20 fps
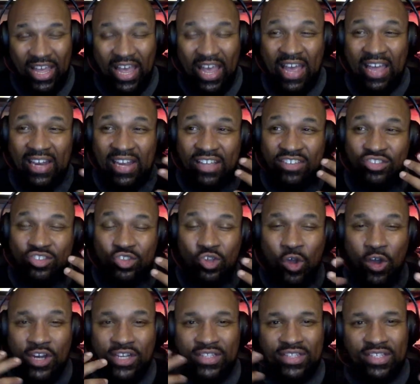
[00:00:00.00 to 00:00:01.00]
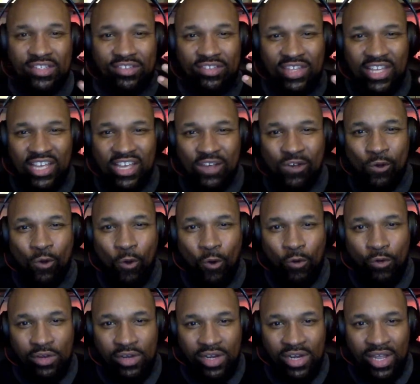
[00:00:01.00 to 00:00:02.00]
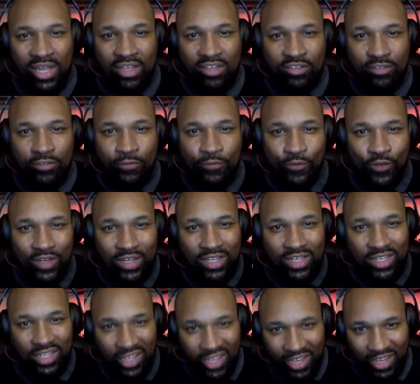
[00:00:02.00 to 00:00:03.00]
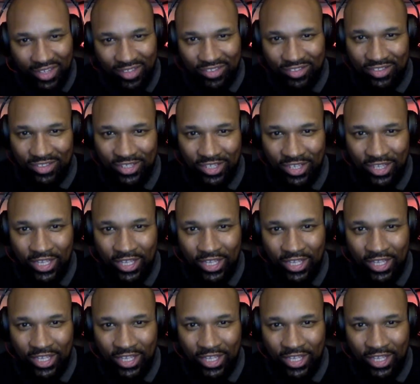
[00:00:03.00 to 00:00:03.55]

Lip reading: And they started this thing called Knicks for Clicks.